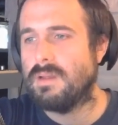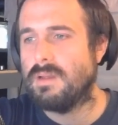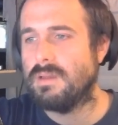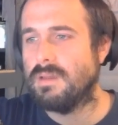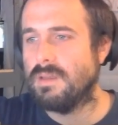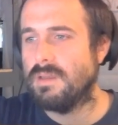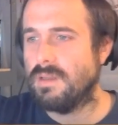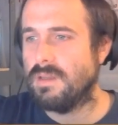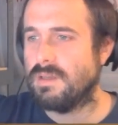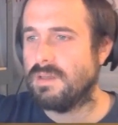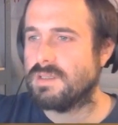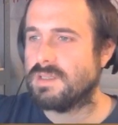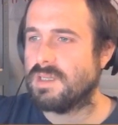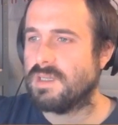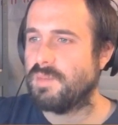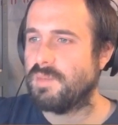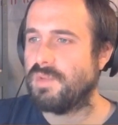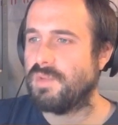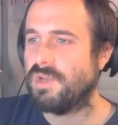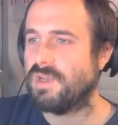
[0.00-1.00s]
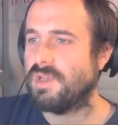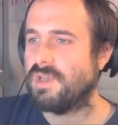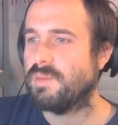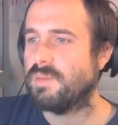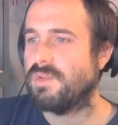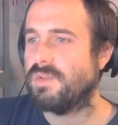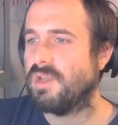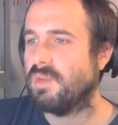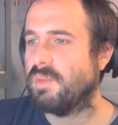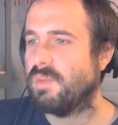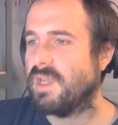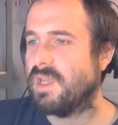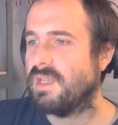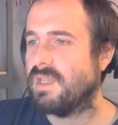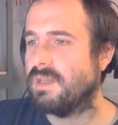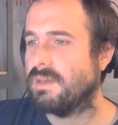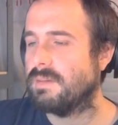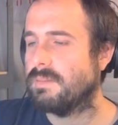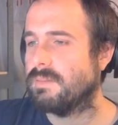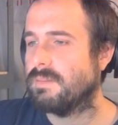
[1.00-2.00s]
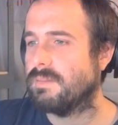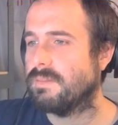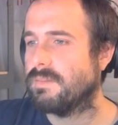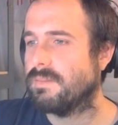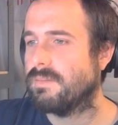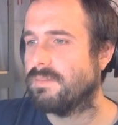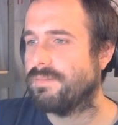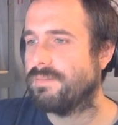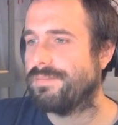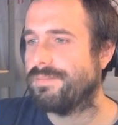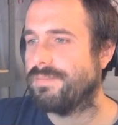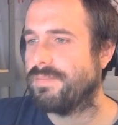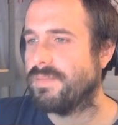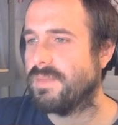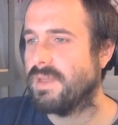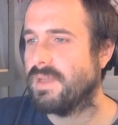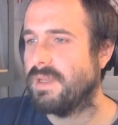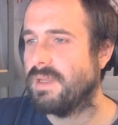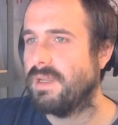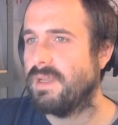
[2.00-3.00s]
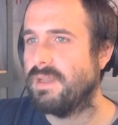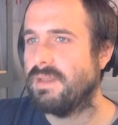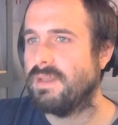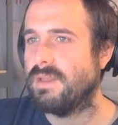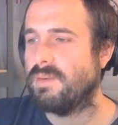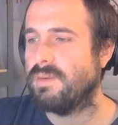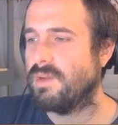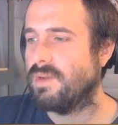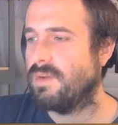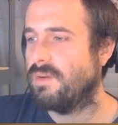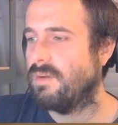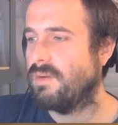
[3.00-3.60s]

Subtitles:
You can just unplug it, plug it back in, and there we go,